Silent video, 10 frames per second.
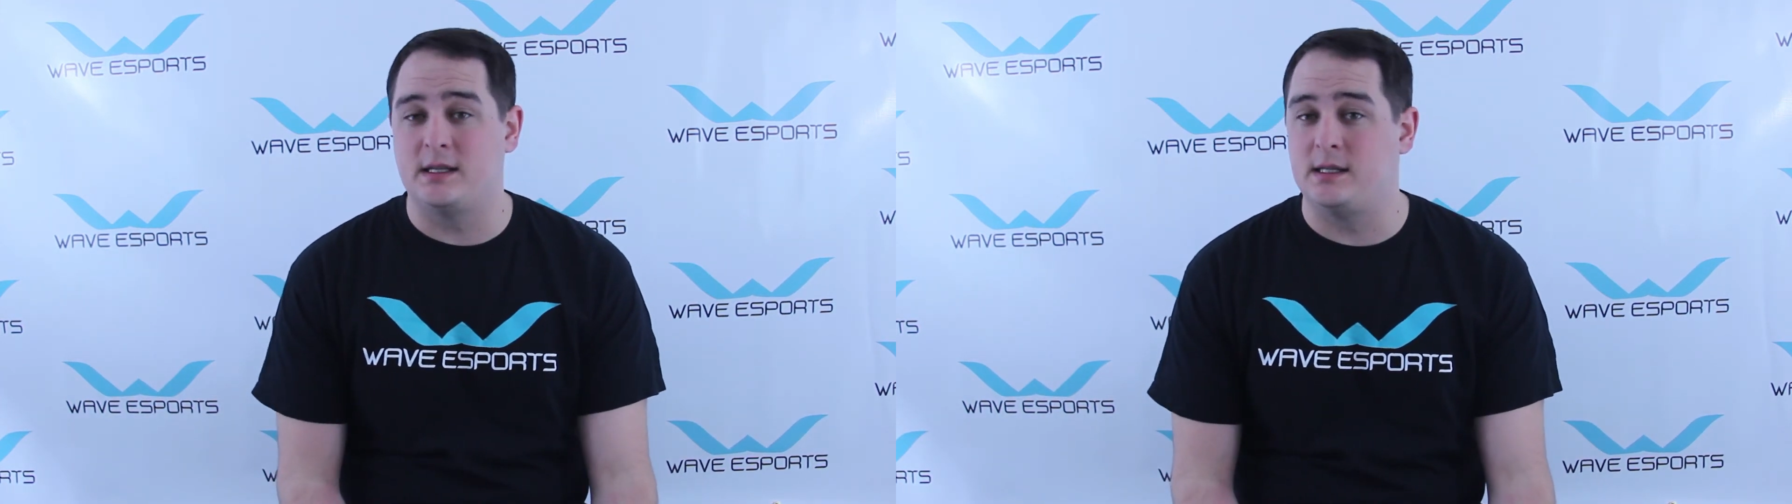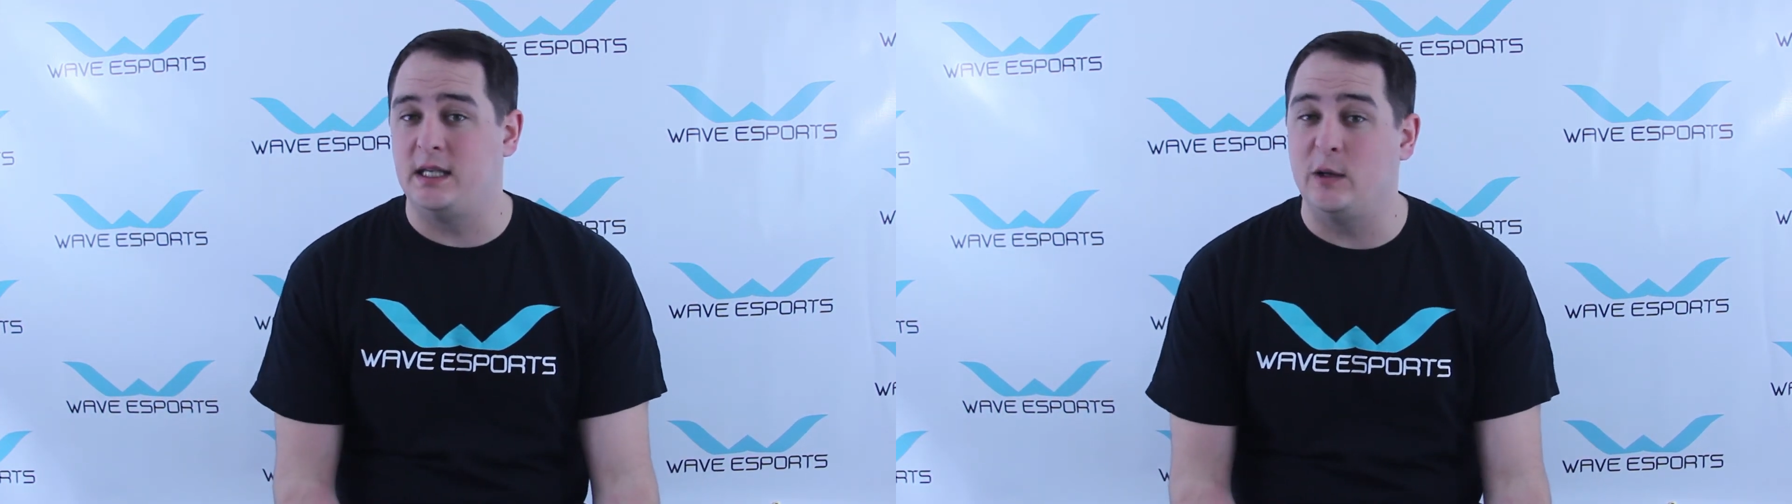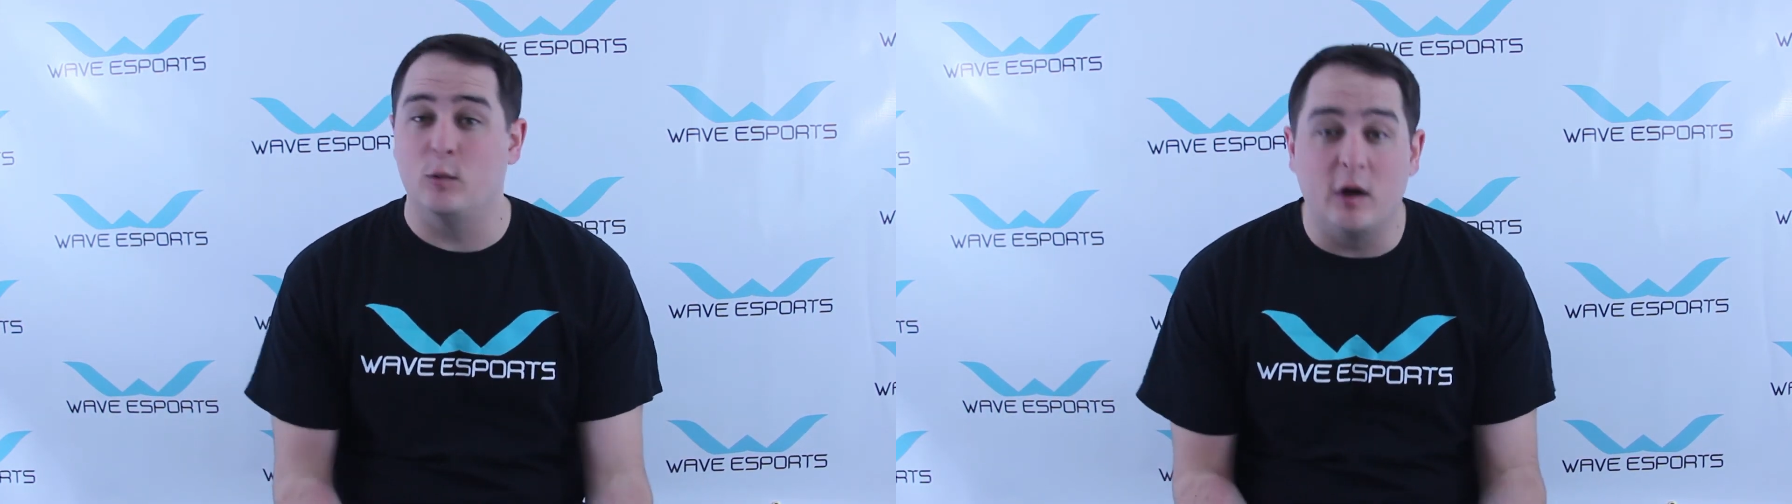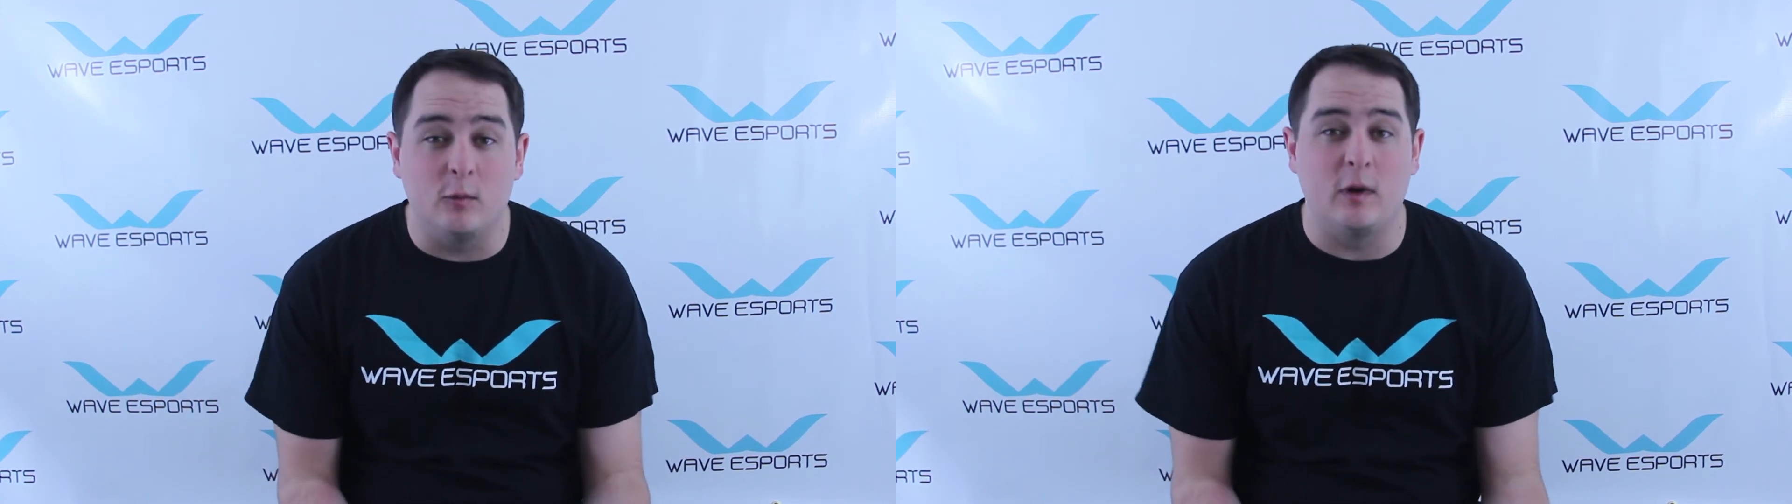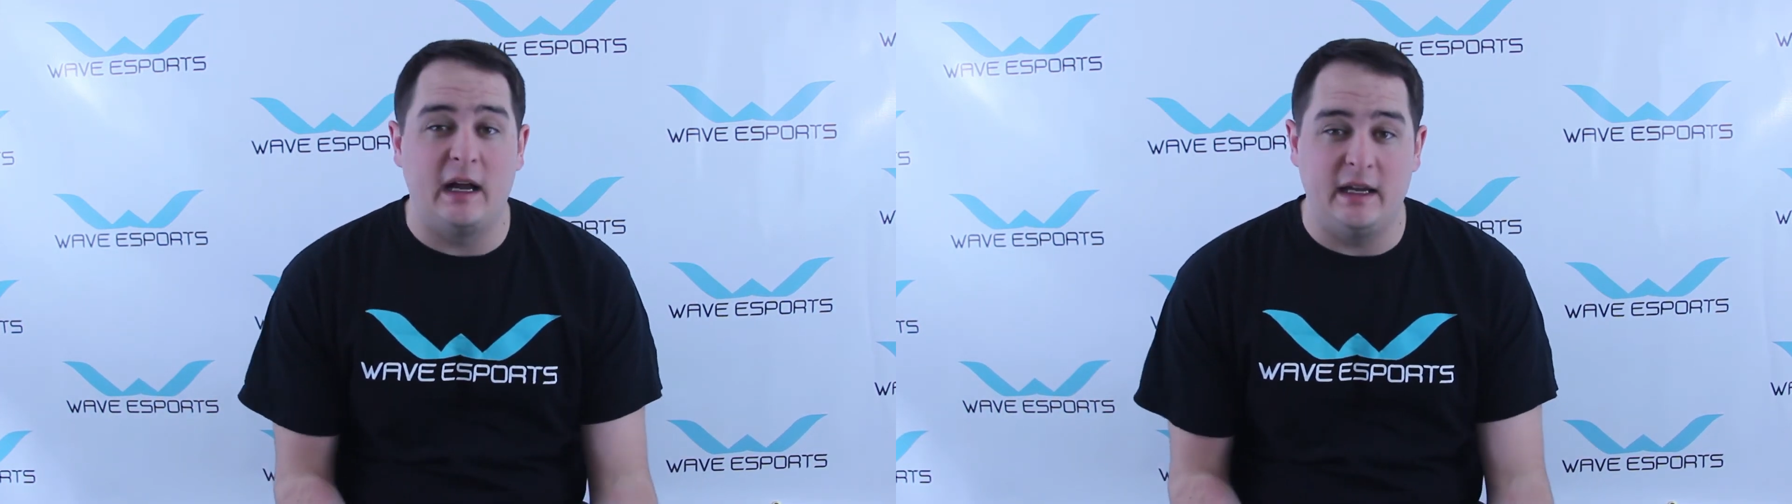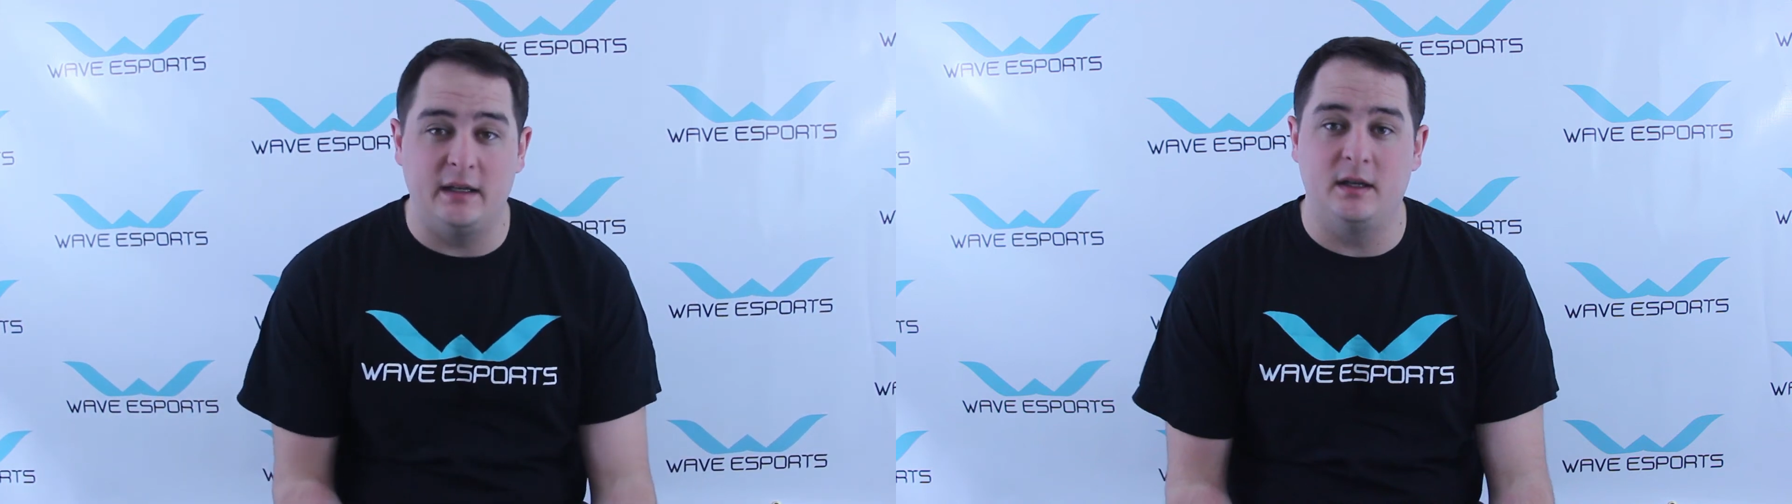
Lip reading: to see what Riot